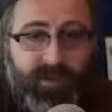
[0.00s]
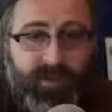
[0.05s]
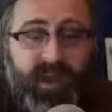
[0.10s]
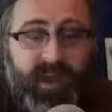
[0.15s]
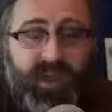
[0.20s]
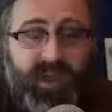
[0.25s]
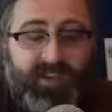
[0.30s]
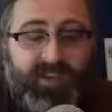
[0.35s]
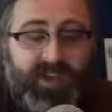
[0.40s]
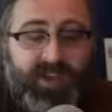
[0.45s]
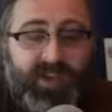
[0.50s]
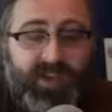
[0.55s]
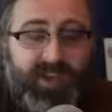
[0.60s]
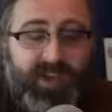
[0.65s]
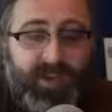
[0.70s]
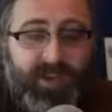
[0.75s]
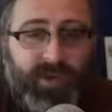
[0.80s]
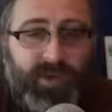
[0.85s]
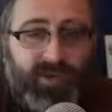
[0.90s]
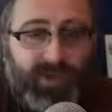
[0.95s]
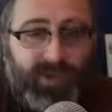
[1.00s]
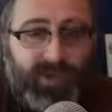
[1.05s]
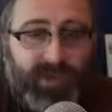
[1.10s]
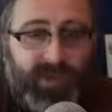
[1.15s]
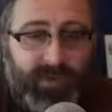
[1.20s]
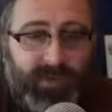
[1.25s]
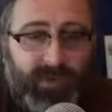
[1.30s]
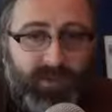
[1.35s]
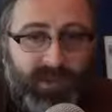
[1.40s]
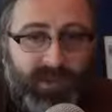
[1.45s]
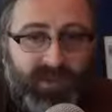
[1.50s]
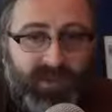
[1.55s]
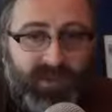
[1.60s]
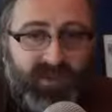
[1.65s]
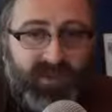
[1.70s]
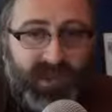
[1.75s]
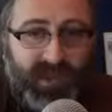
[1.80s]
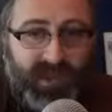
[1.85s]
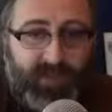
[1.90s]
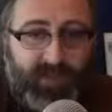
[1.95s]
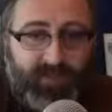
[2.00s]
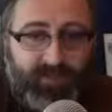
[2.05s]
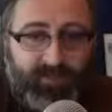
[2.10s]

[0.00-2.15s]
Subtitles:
I asked you, did you understand what I just said?